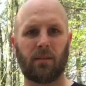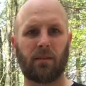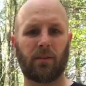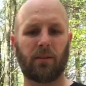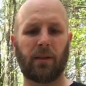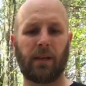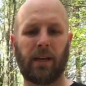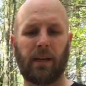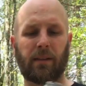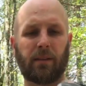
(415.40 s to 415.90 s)
So
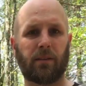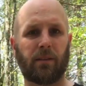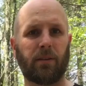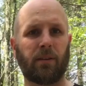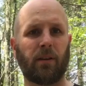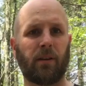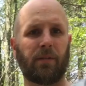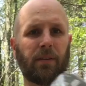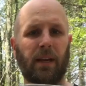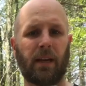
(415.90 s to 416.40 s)
yeah, so you
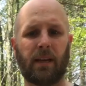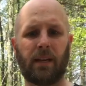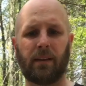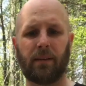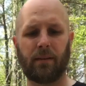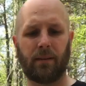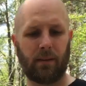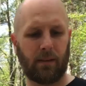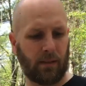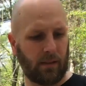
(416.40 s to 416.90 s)
know, if you had
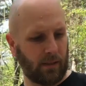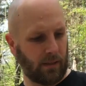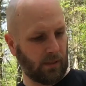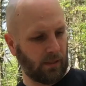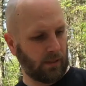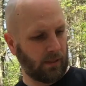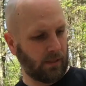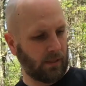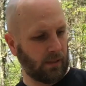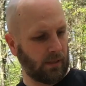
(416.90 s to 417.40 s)
to
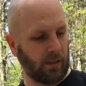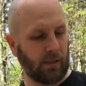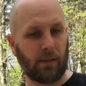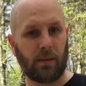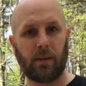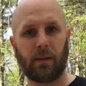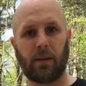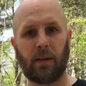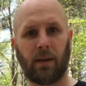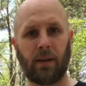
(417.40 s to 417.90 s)

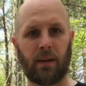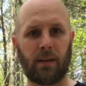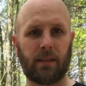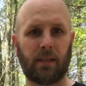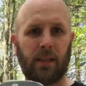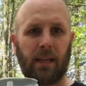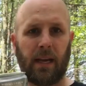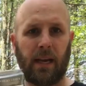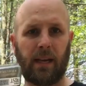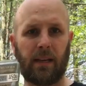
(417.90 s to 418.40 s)
cut into
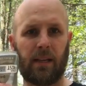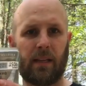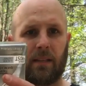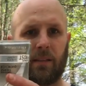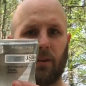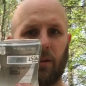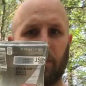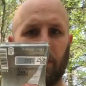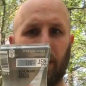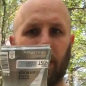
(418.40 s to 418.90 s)
that and then
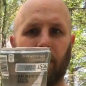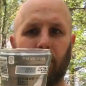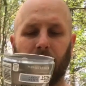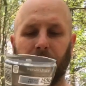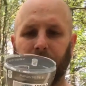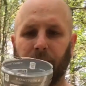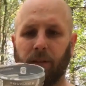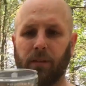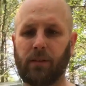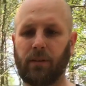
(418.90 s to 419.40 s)
start making your
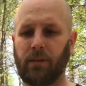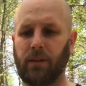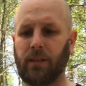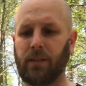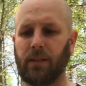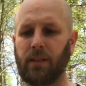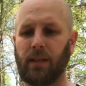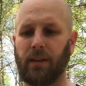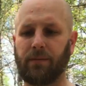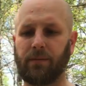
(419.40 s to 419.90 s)
filter,
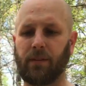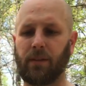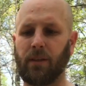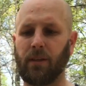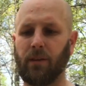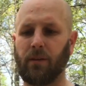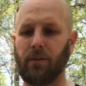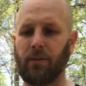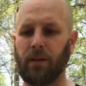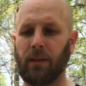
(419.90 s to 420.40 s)
easy enough to
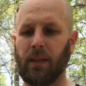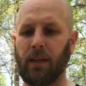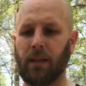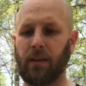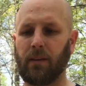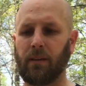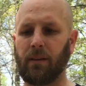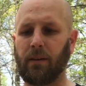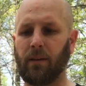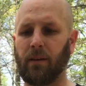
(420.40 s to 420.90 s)
do. And
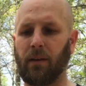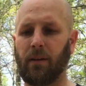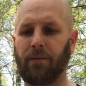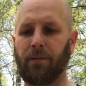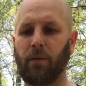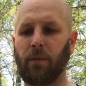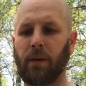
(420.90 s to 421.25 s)
then, you know, if